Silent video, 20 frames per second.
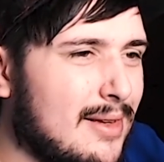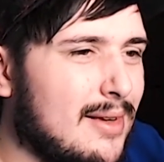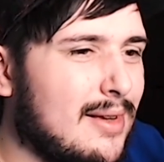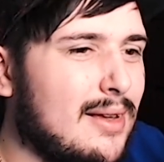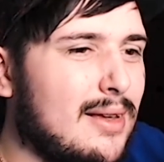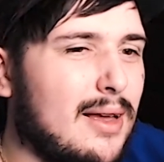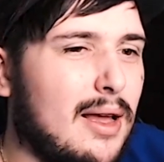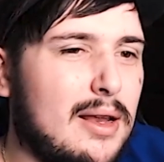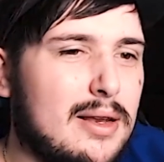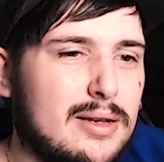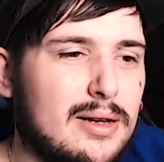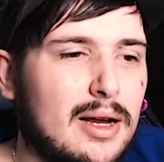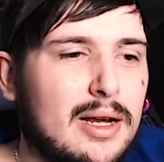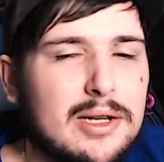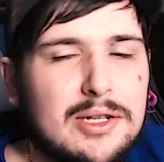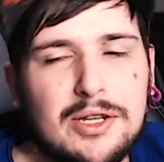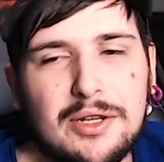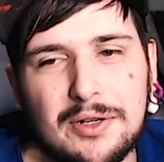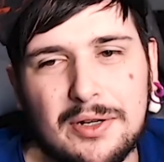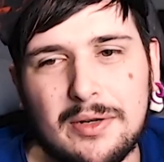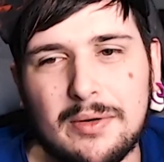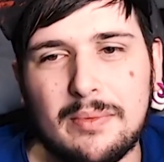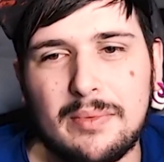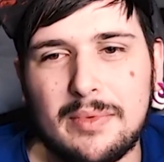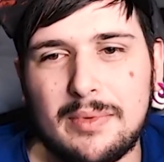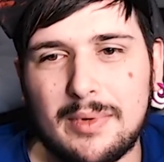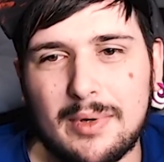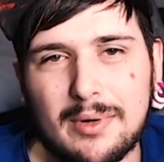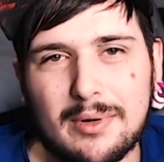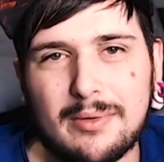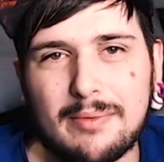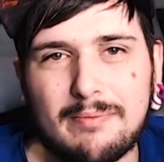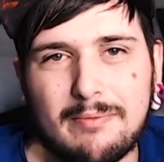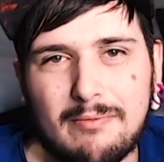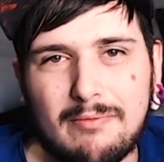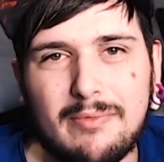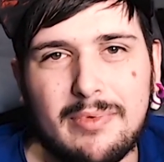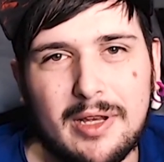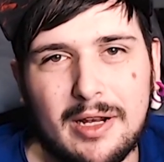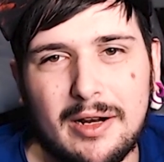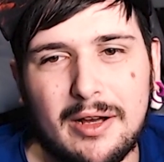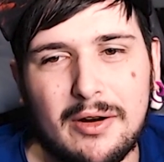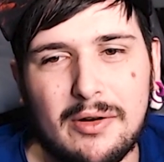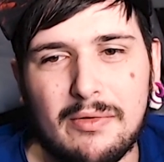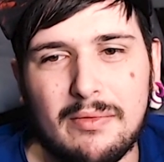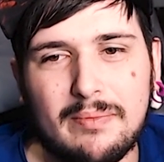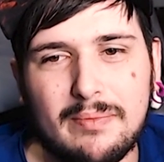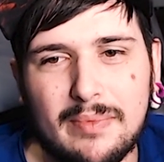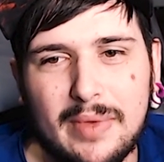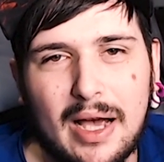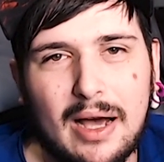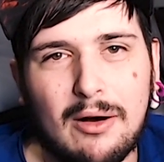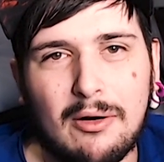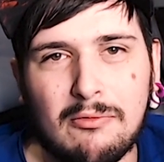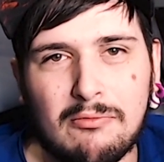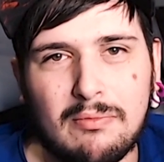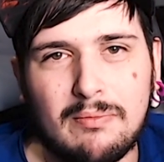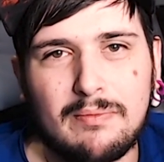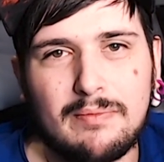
And I assume you're, you know, now